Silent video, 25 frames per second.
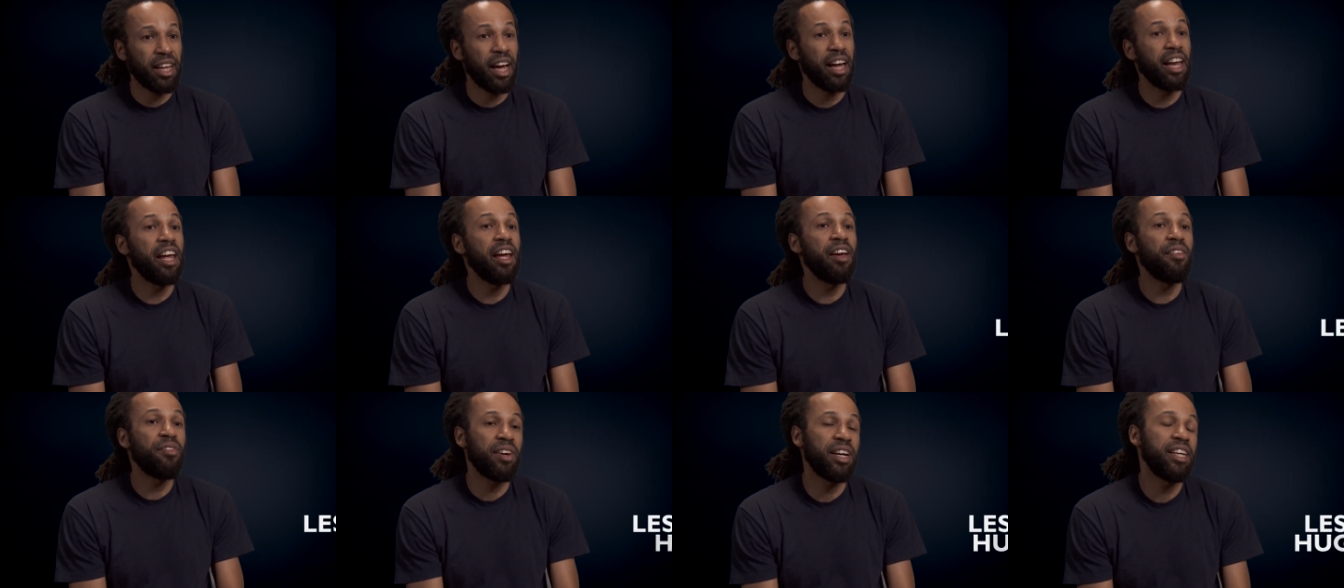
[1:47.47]
that
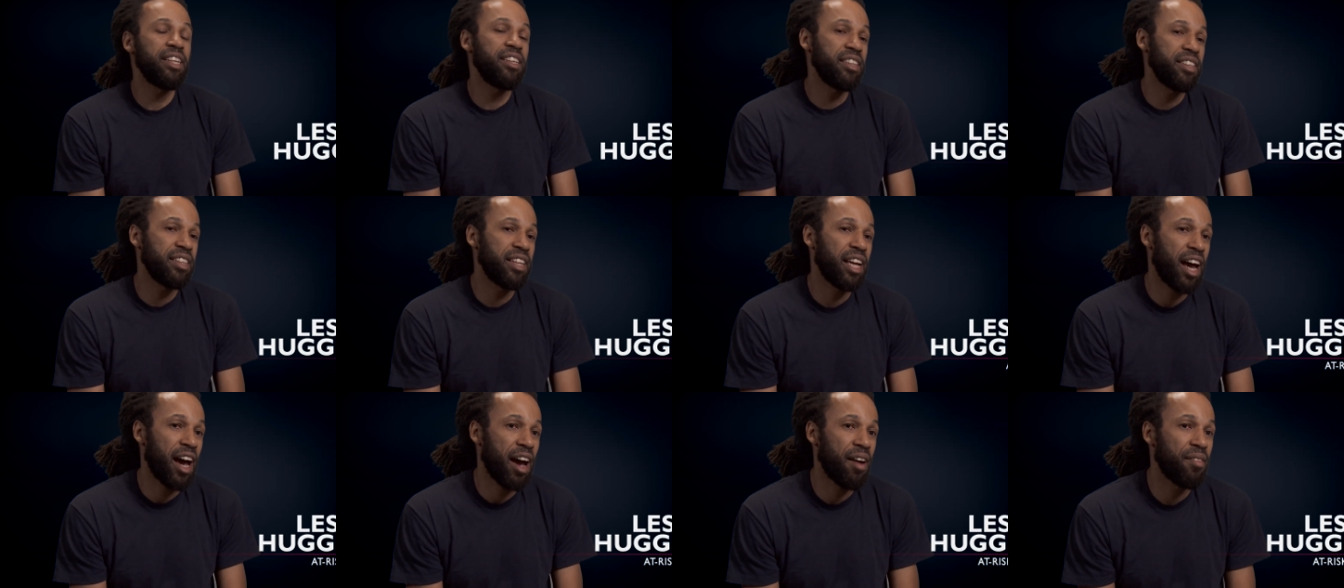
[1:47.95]
if I
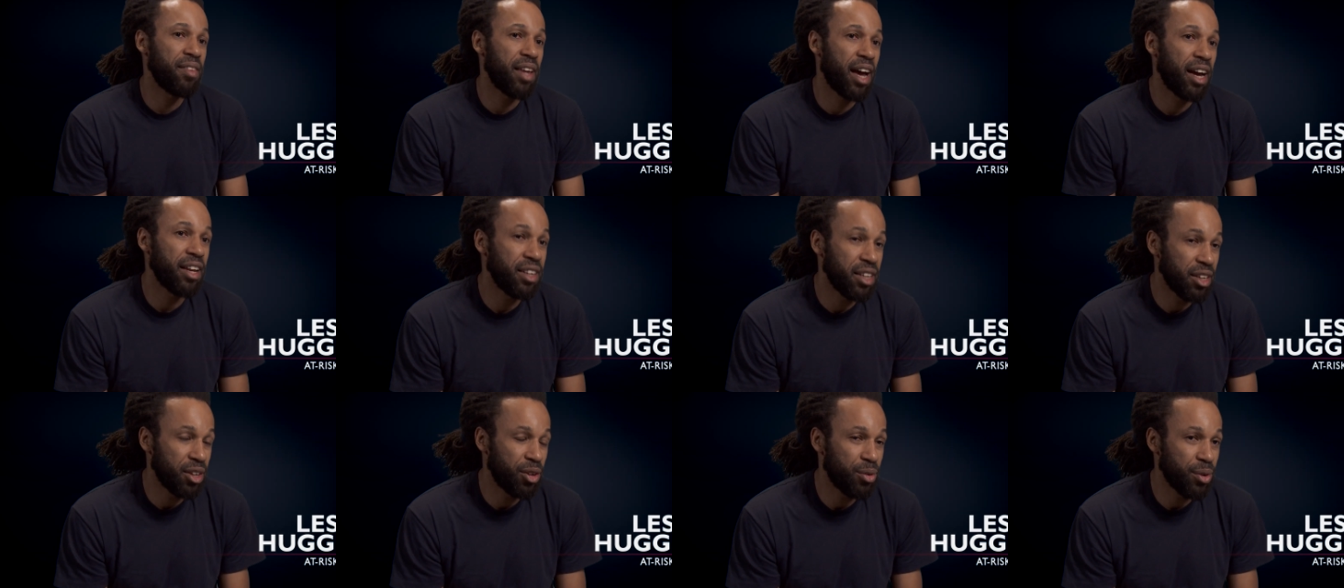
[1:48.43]
didn't have
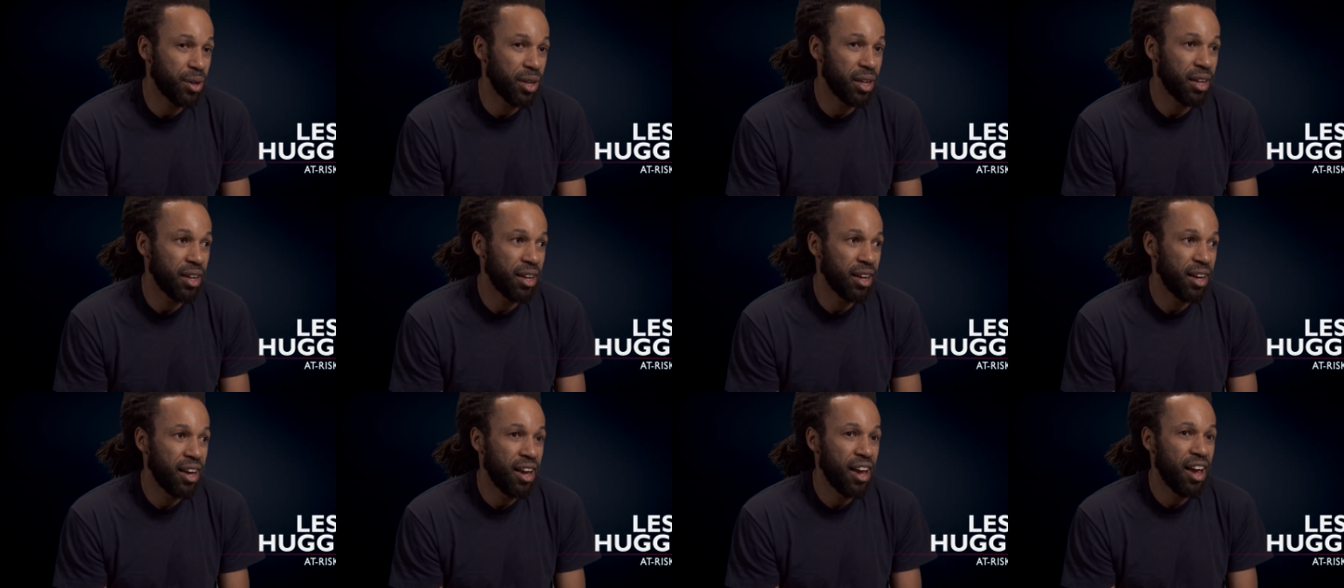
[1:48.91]
that degree,
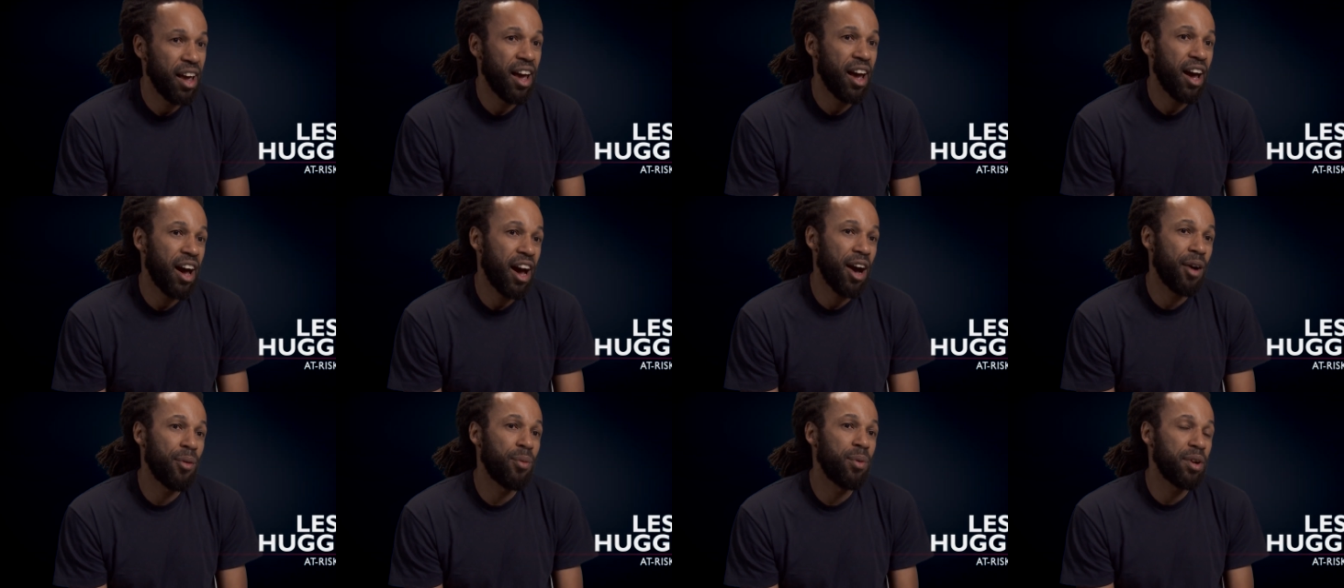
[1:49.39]

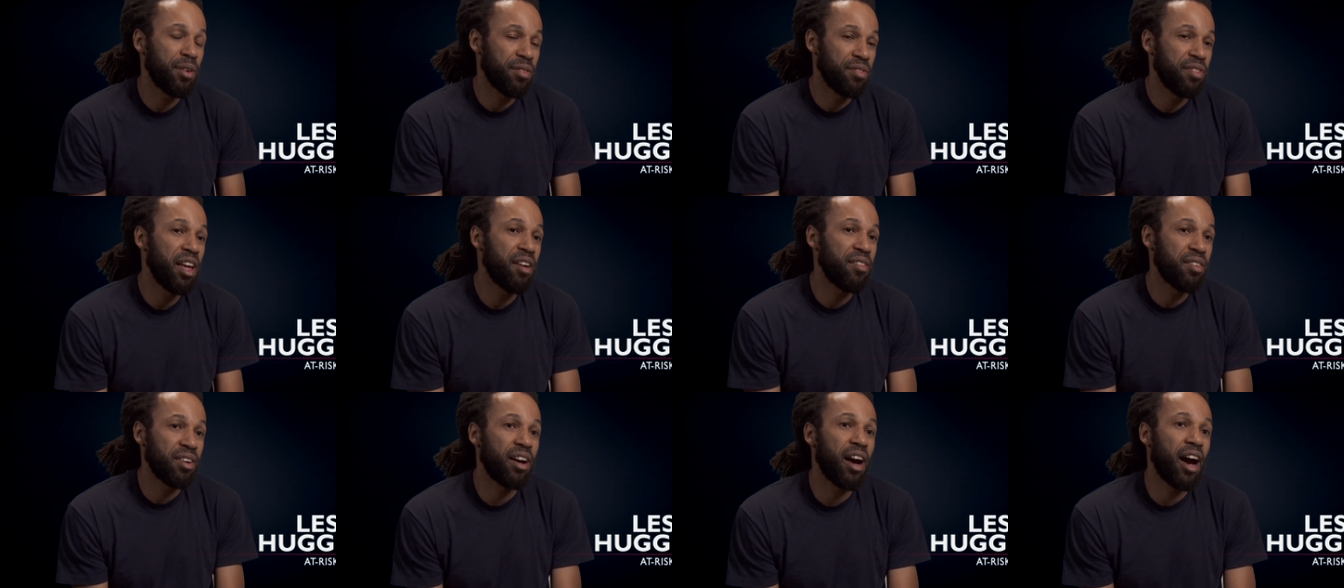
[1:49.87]
I would have
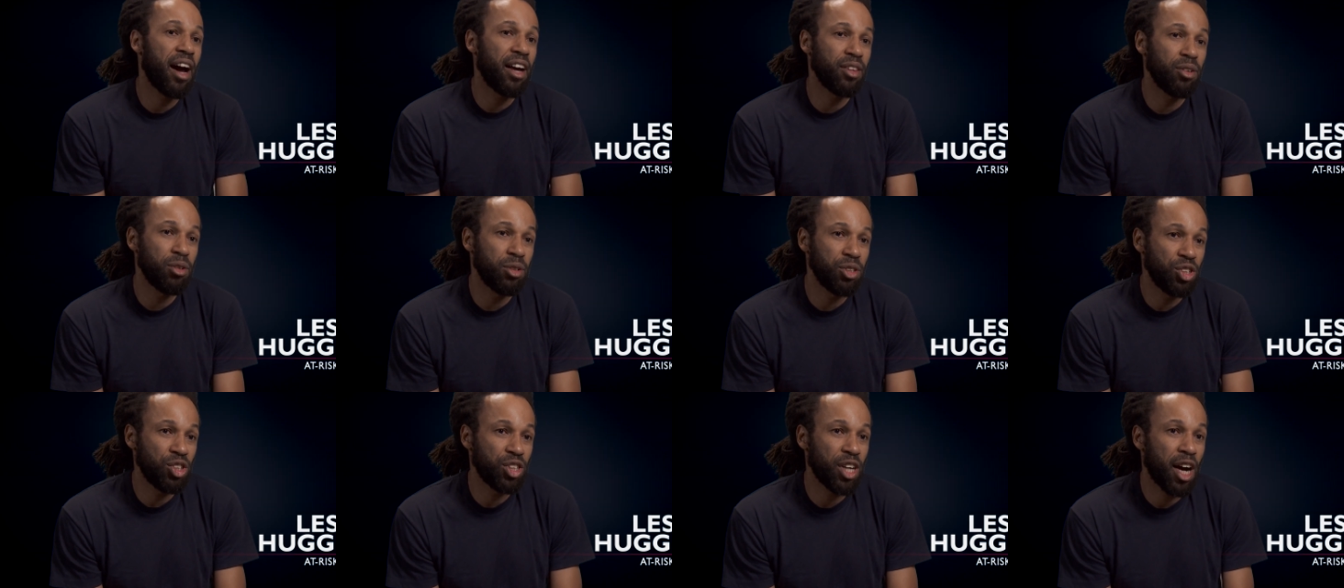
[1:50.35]
never got
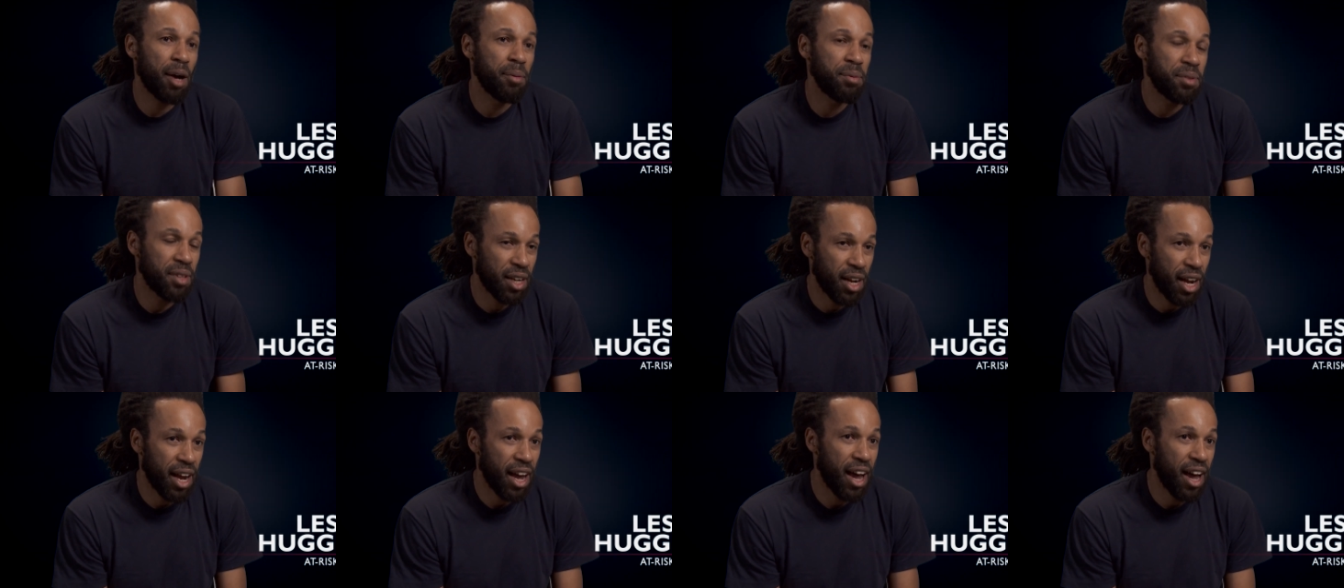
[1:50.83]
those jobs
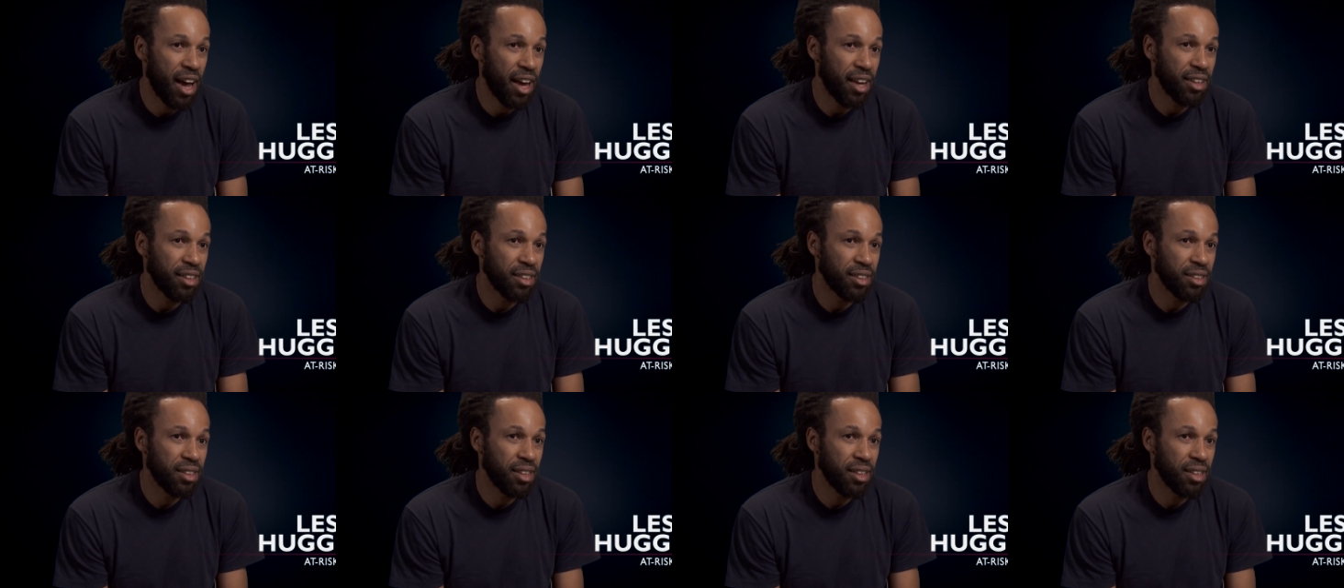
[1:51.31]
that I had.